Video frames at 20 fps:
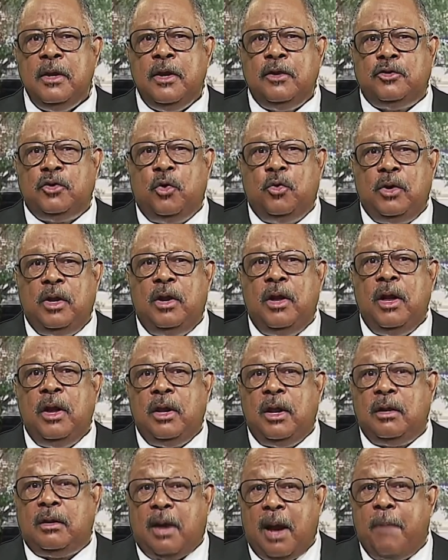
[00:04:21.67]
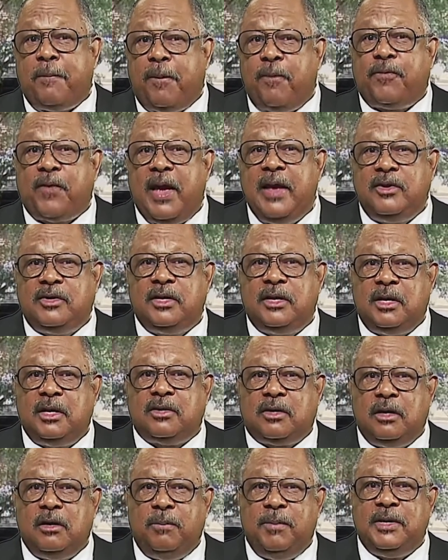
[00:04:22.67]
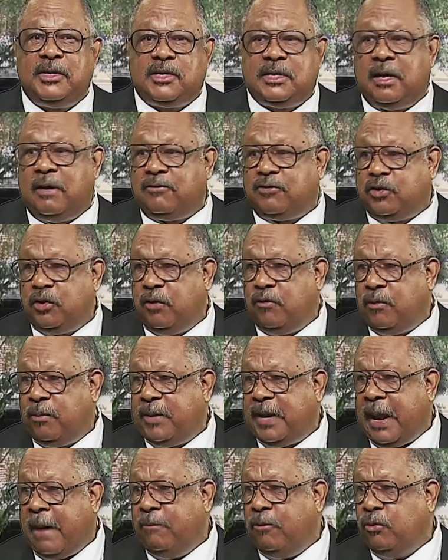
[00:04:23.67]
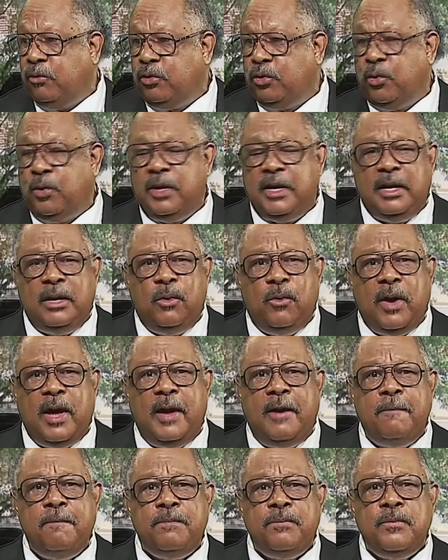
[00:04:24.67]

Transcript: So, a couple of things that this a little bit self serving, but I'm going to do it anyway.